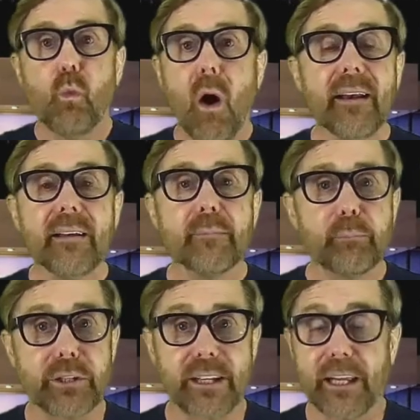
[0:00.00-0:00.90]
one
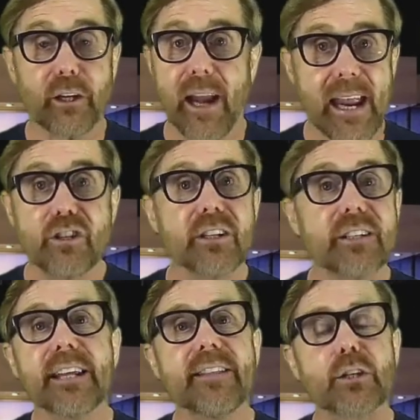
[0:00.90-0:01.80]
particular
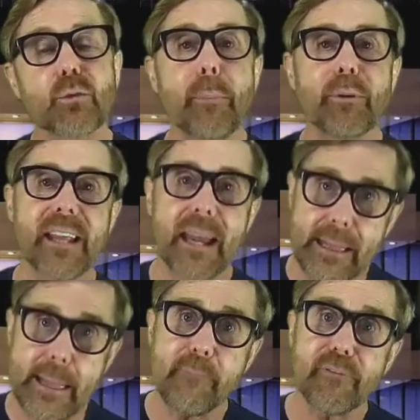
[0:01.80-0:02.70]
agency that's
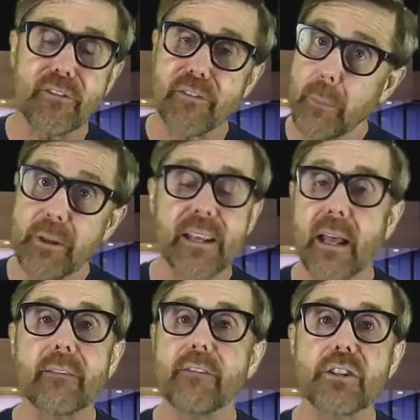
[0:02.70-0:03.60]
representing them for film and
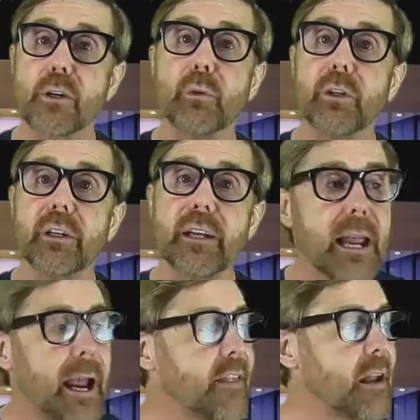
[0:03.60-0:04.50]
television work,
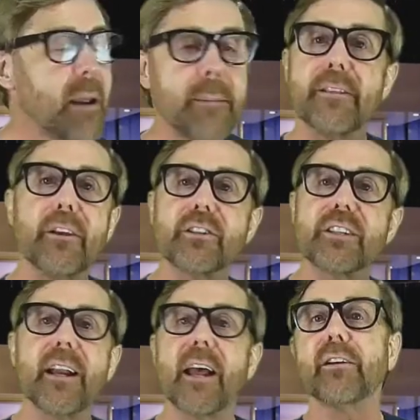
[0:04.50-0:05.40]
and then maybe
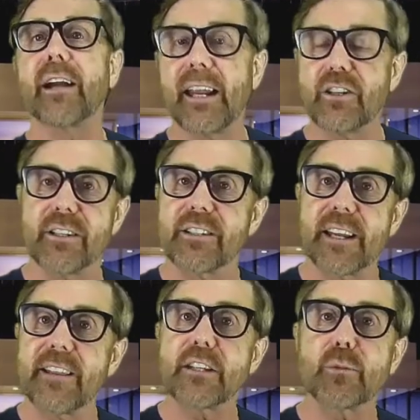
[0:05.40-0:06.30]
there's another
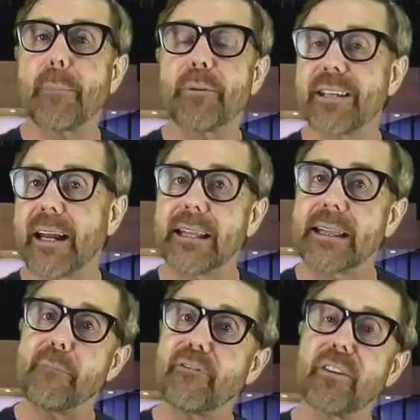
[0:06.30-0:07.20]
agency that's
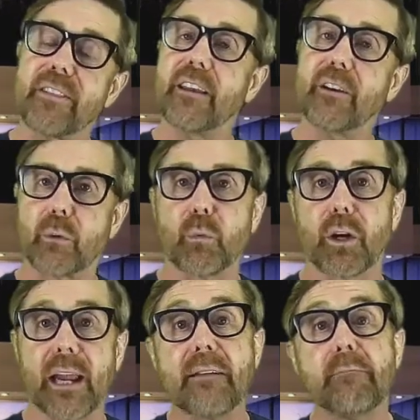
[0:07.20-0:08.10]
representing them for theater
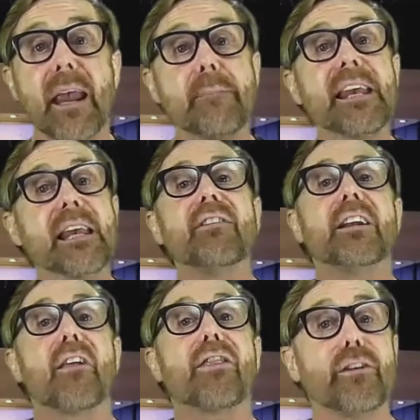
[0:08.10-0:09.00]
work, and maybe
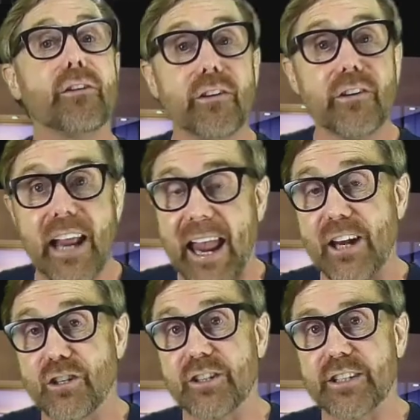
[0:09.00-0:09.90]
even a third
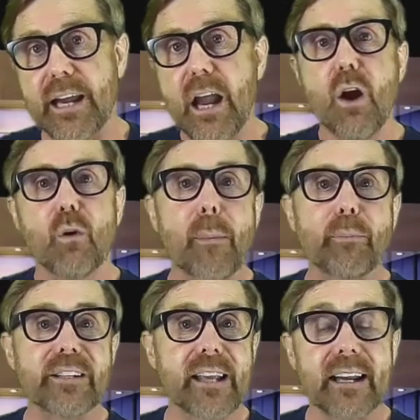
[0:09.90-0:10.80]
agency
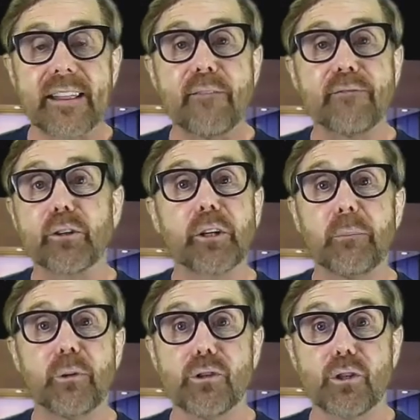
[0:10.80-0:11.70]
representing them for
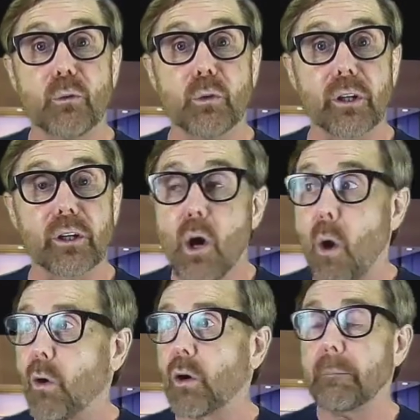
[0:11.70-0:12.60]
commercial work.
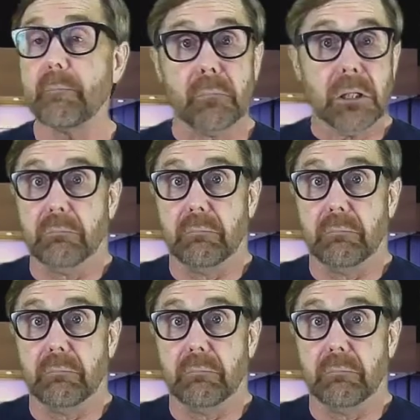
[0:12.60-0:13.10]
Or